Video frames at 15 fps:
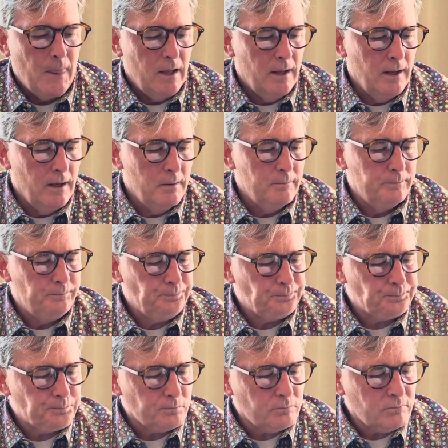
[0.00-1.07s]

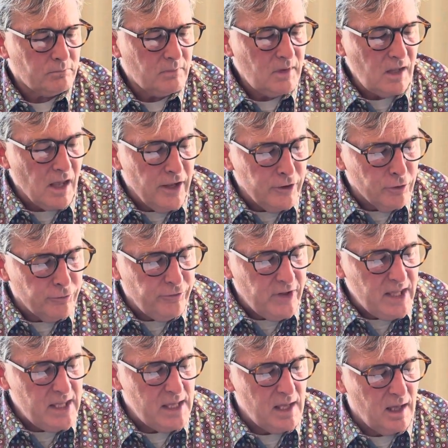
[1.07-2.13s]
Under
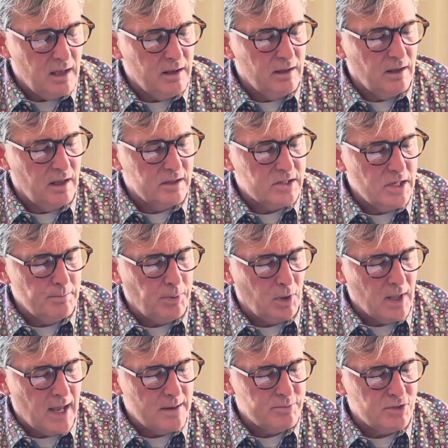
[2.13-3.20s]
fee
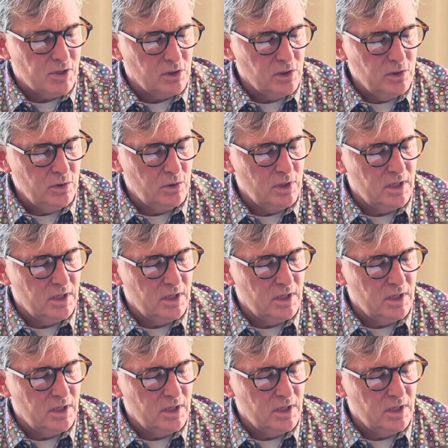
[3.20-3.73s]
simple absolute,